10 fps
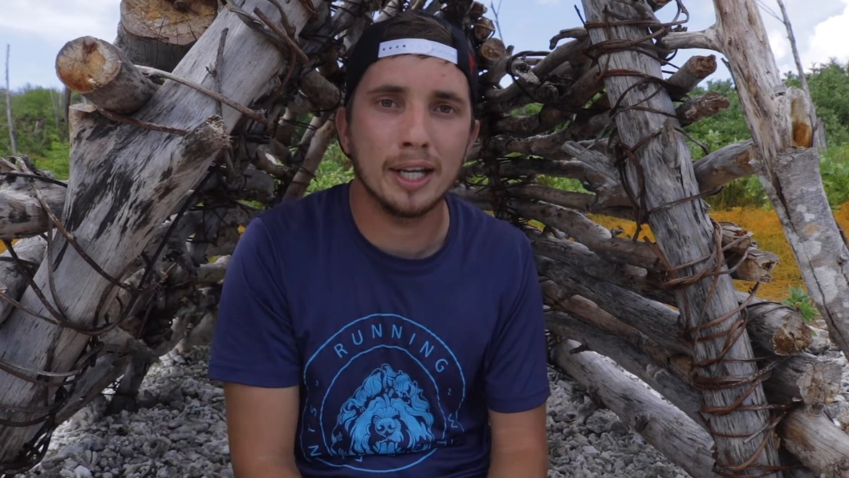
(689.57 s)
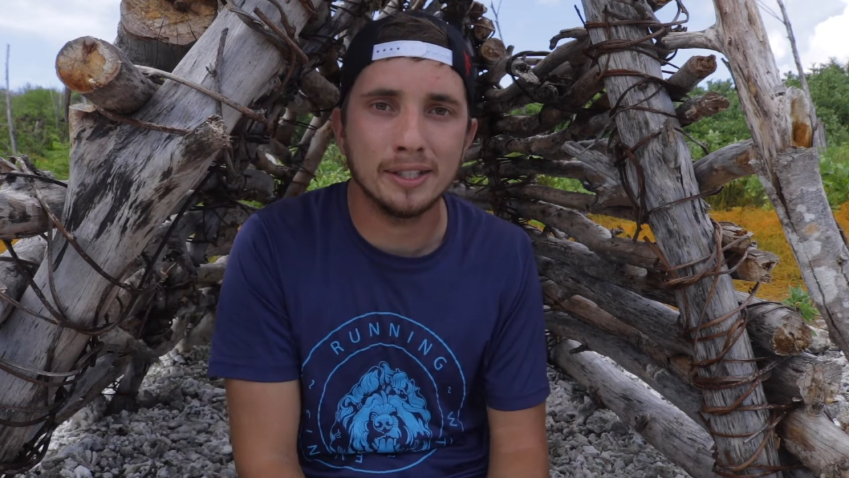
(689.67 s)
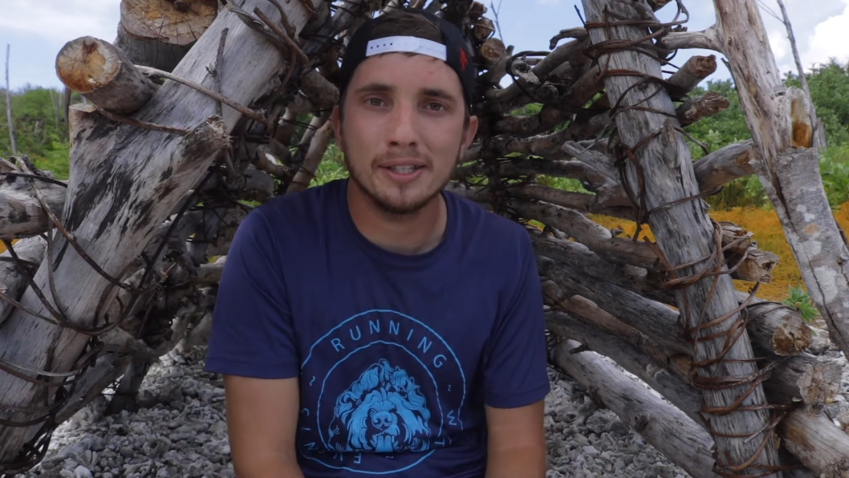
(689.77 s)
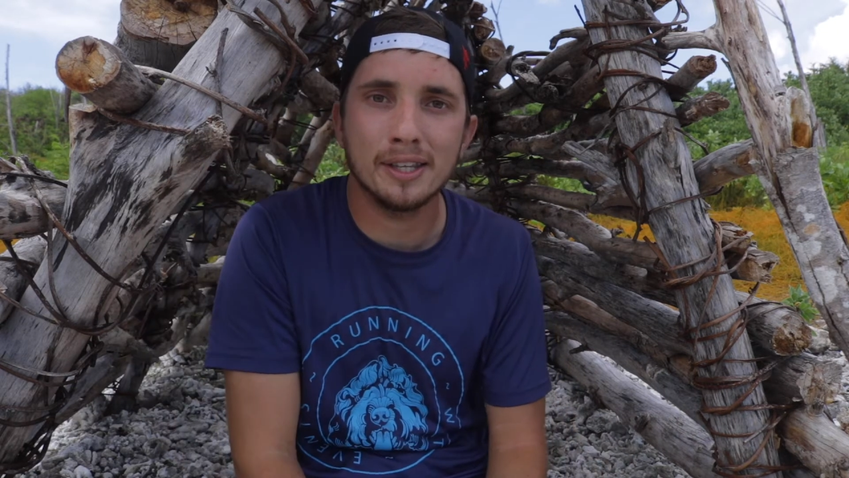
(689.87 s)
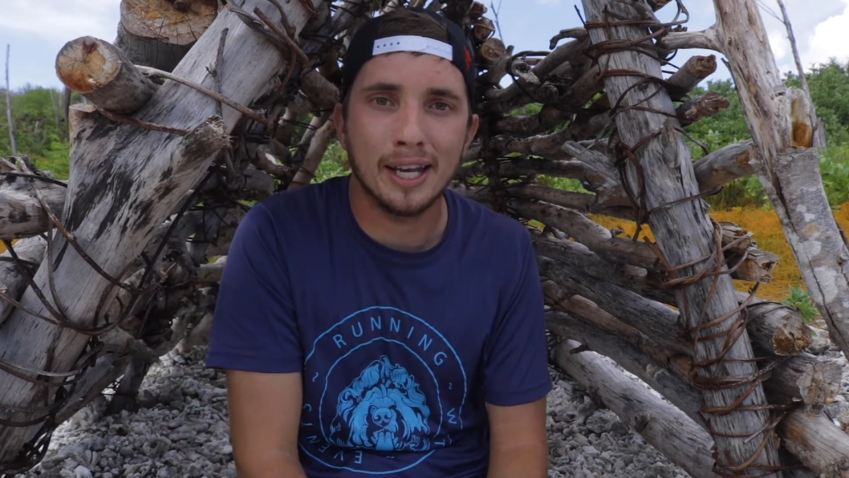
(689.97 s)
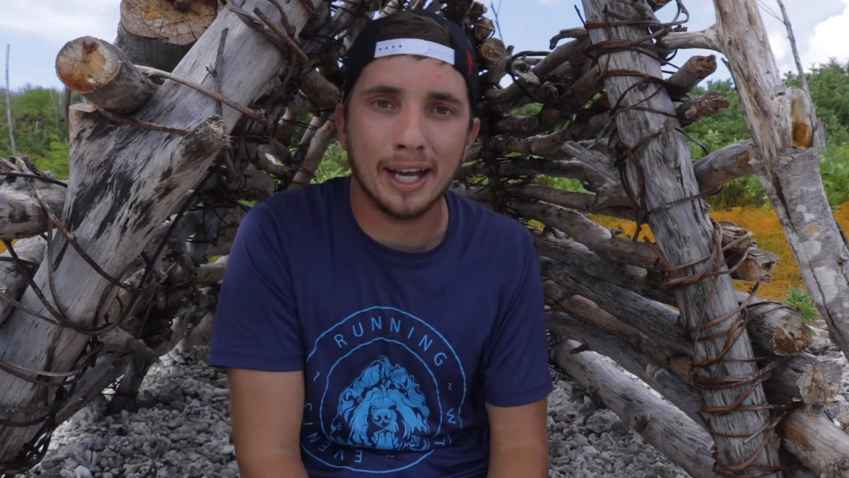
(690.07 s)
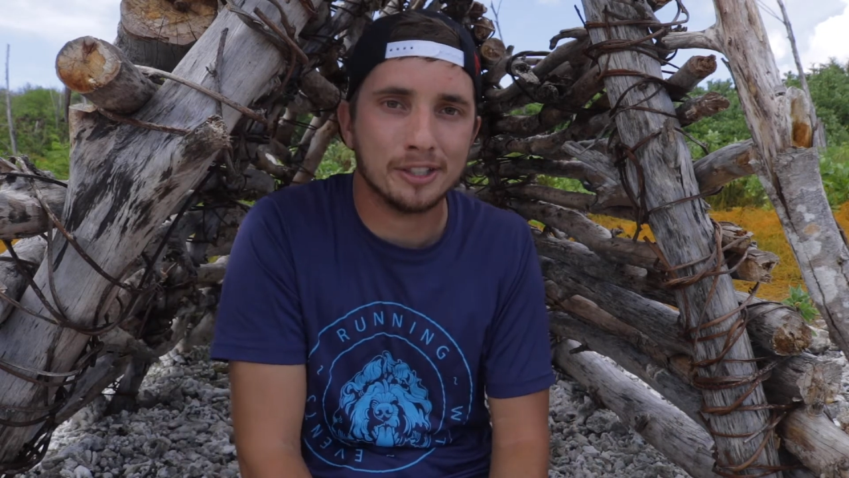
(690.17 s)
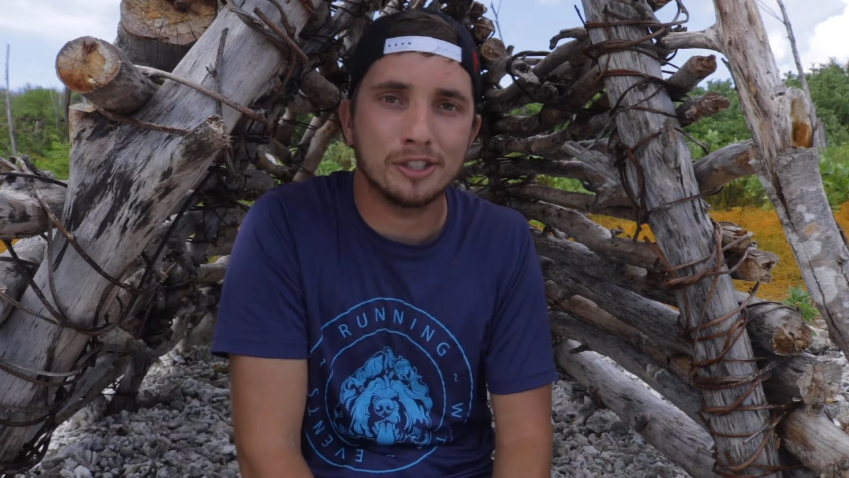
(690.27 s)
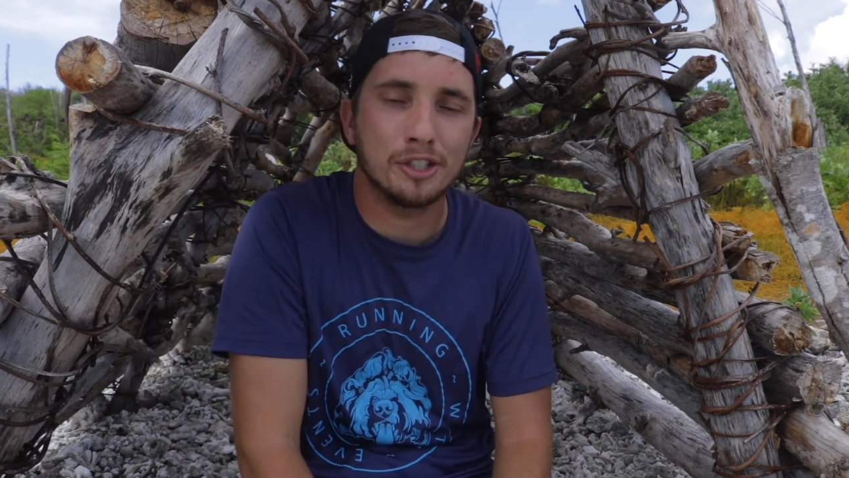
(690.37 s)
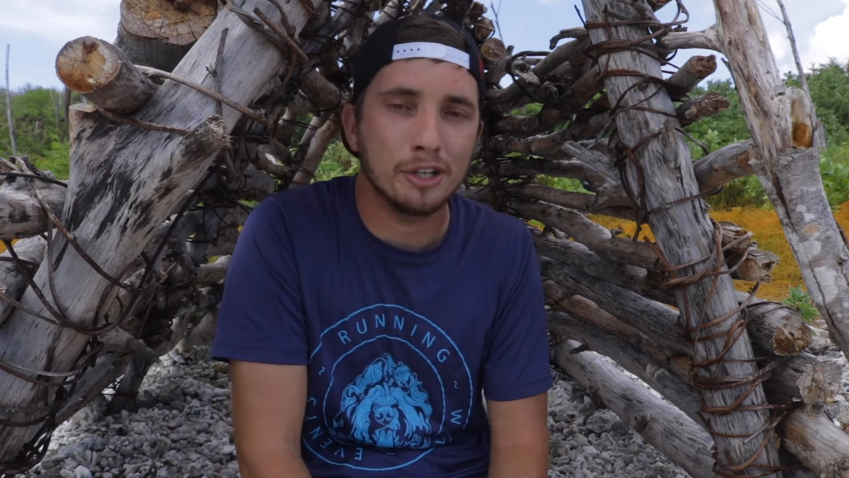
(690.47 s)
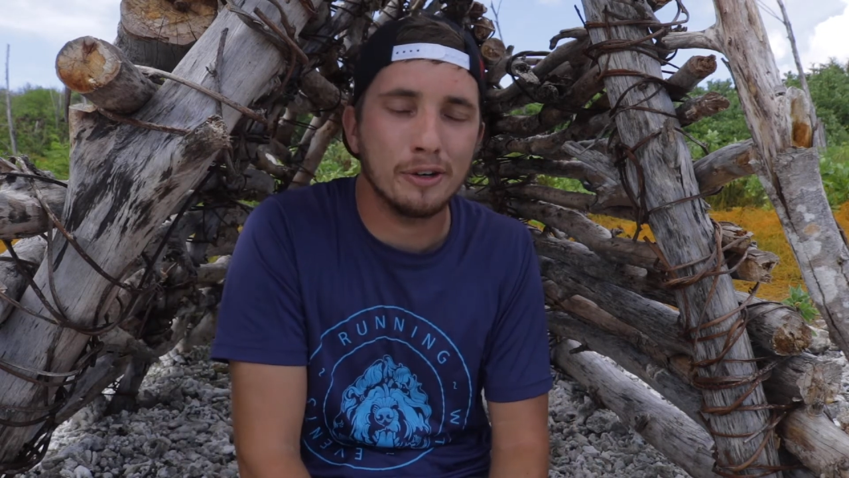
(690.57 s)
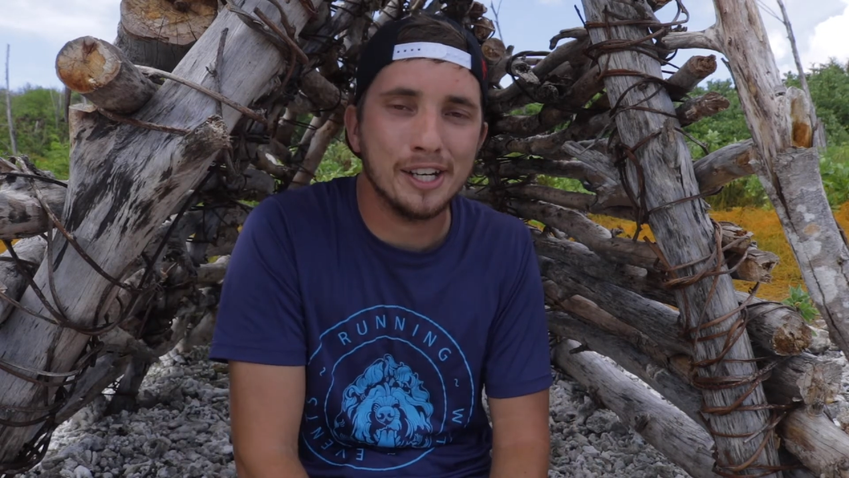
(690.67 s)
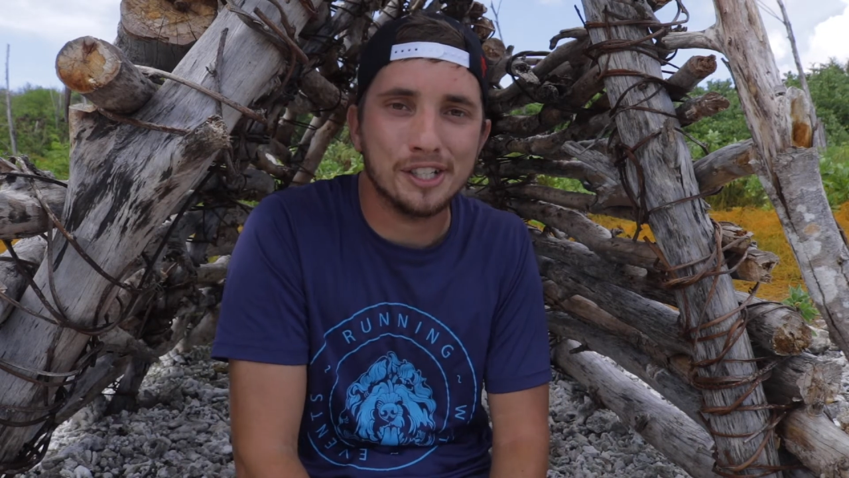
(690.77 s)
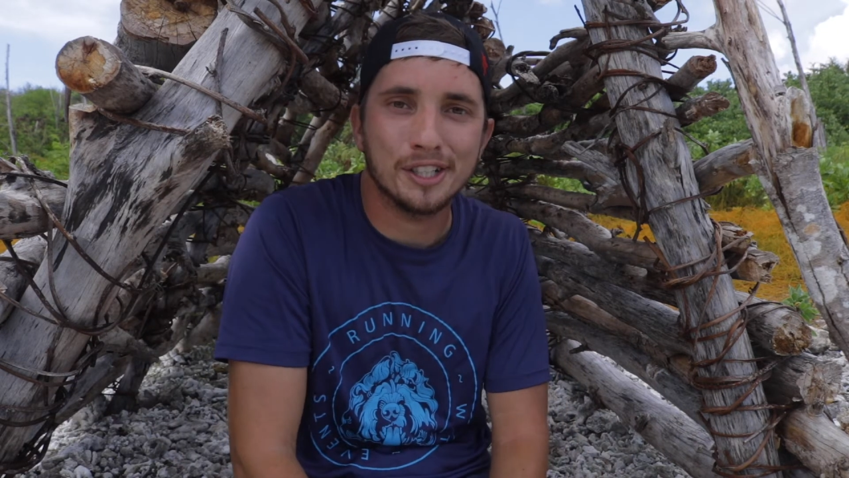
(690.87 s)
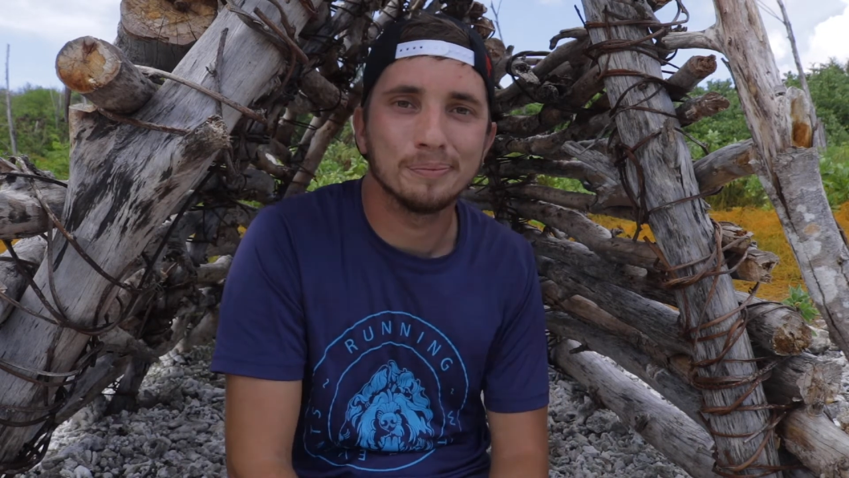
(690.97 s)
into the next generation.